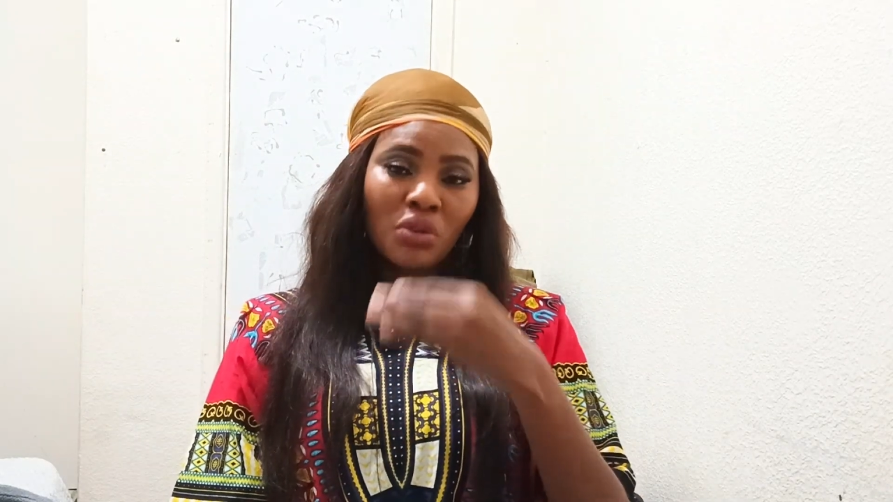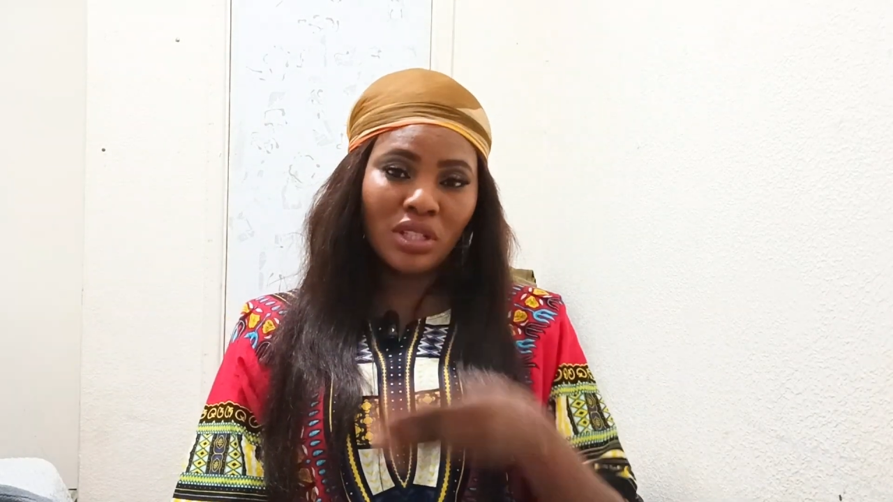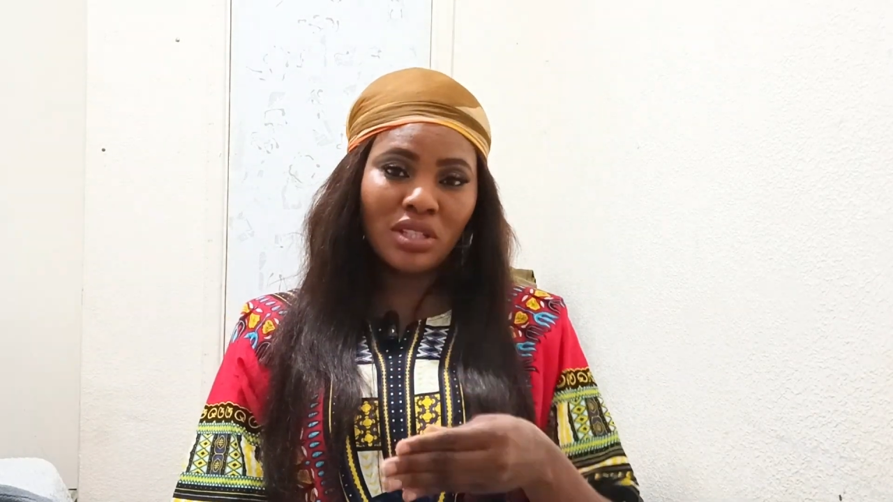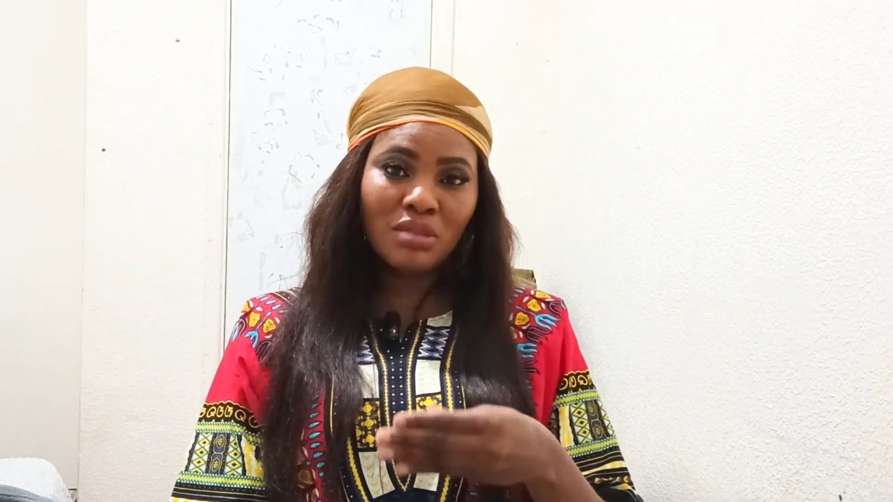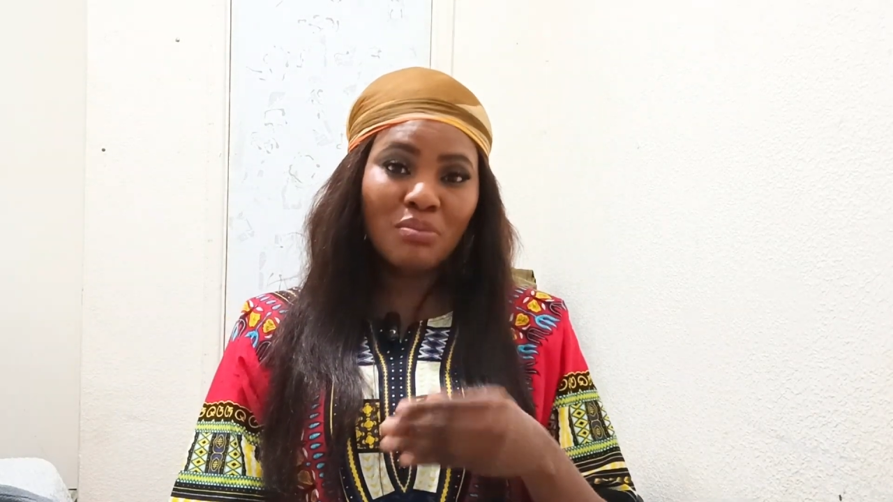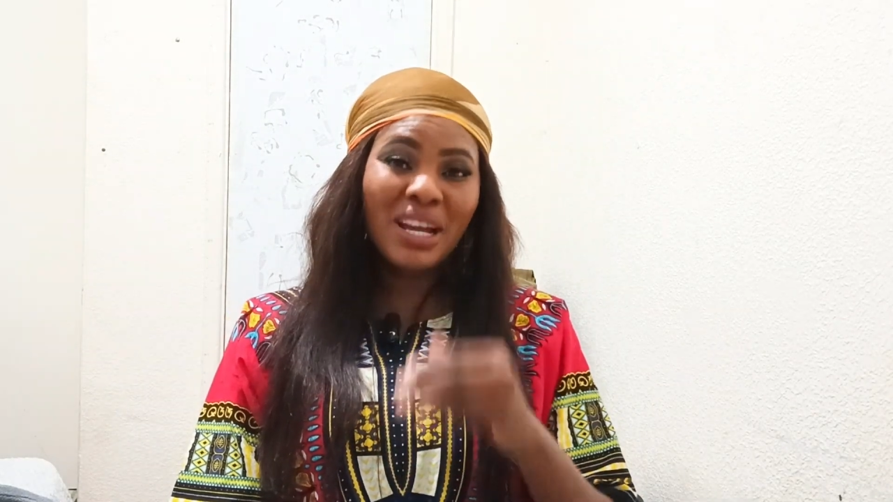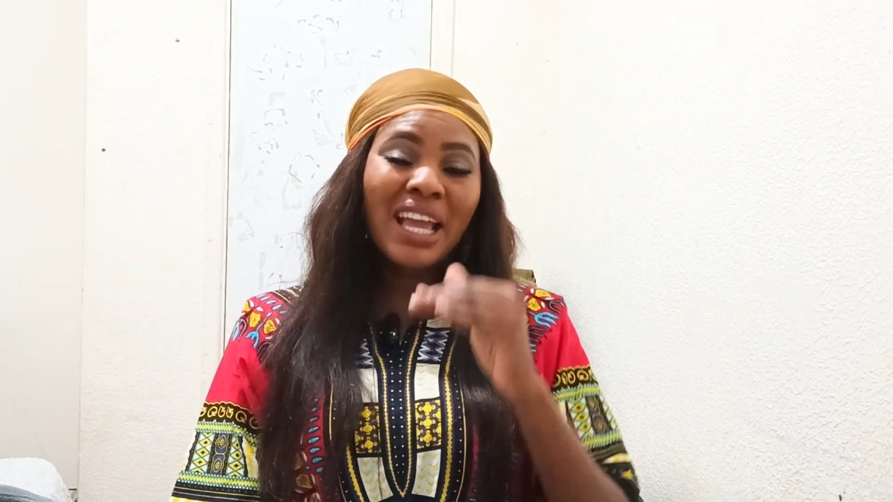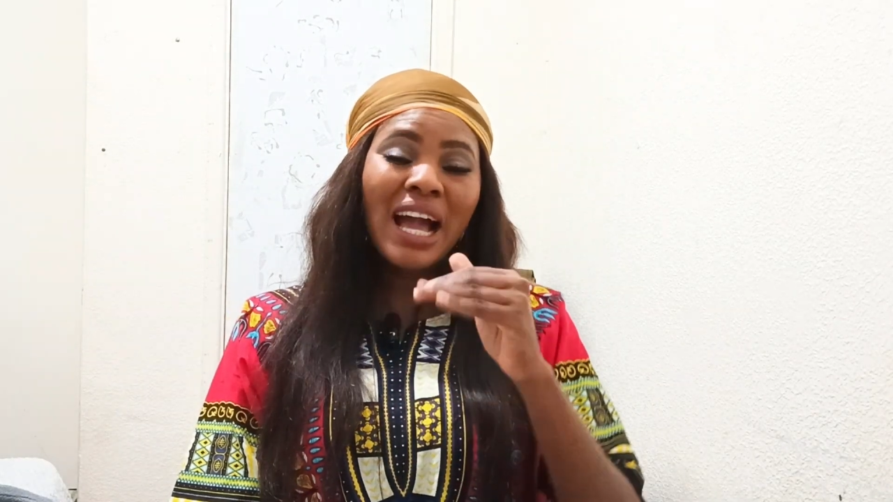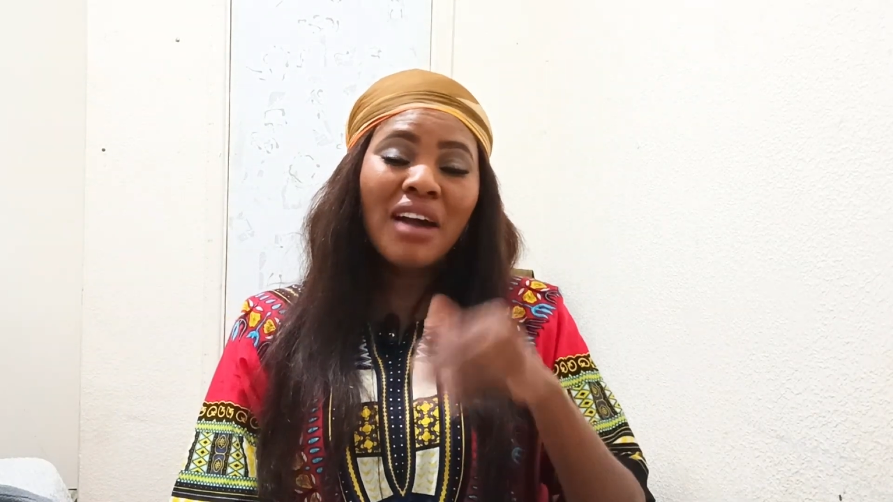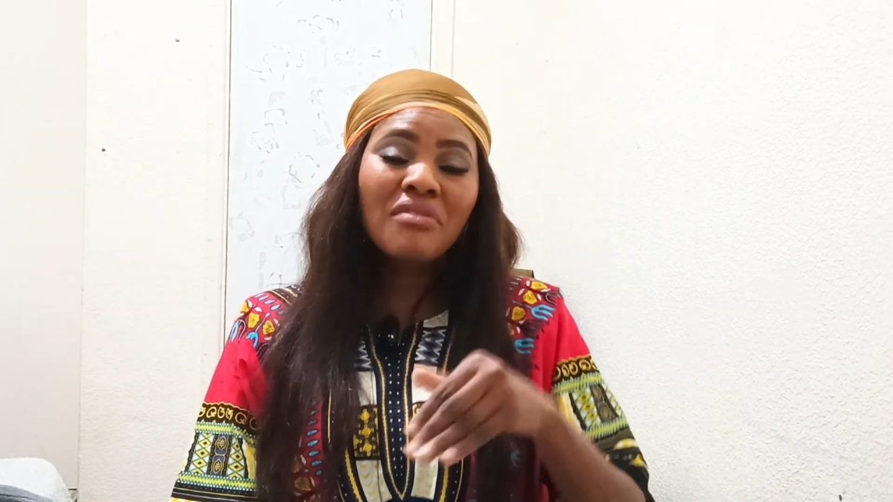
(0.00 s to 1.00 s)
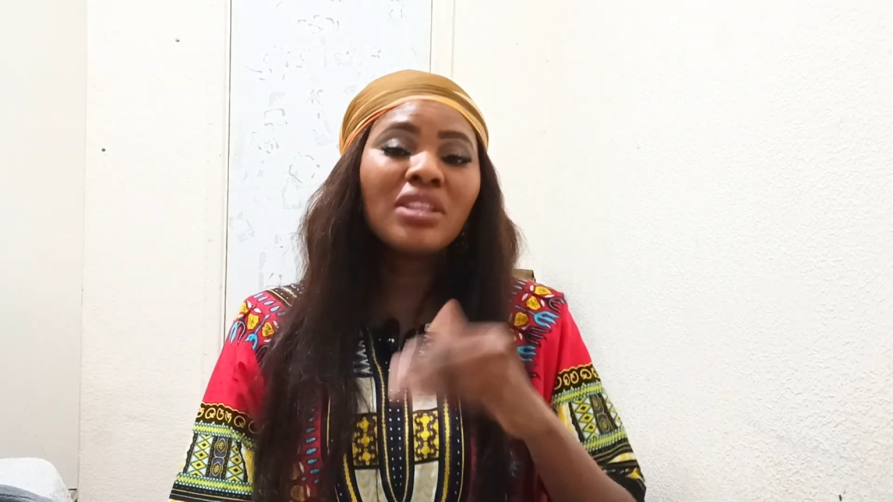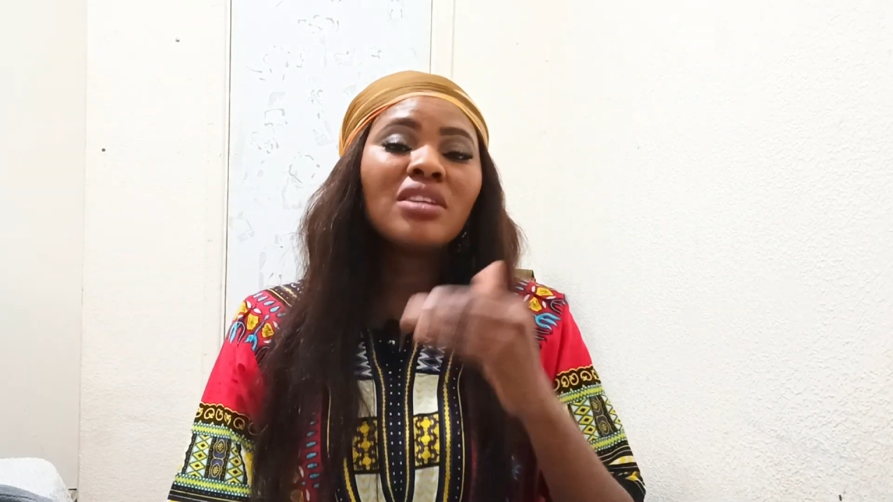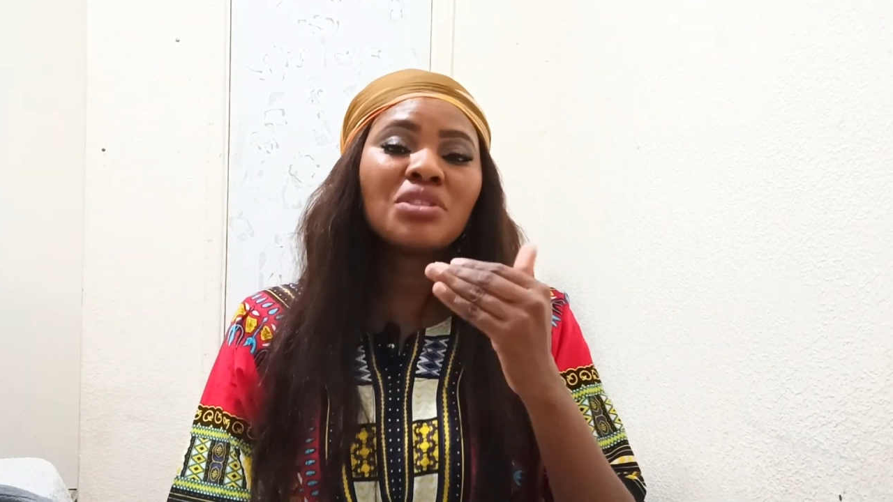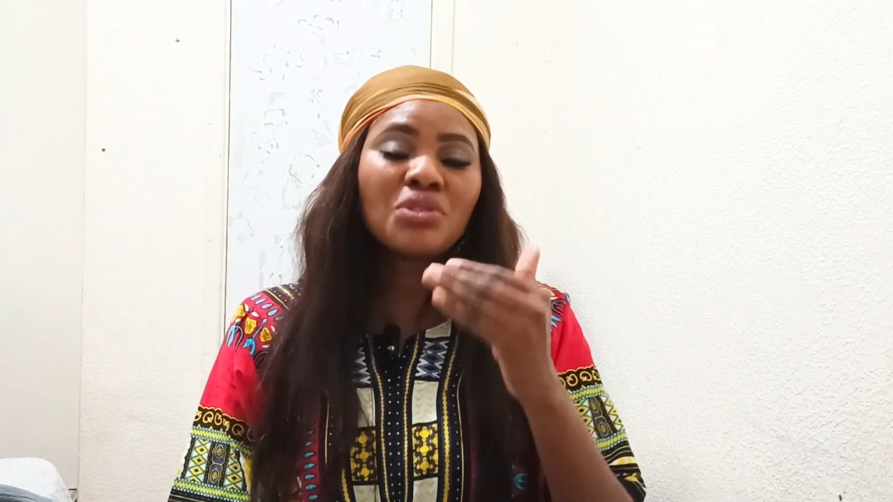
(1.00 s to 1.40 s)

on it by having a